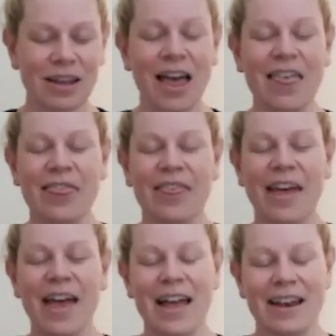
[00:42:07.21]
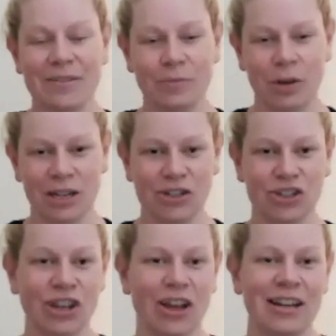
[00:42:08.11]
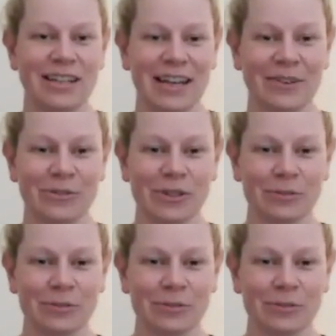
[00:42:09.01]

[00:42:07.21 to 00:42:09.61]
and then we can shine it out.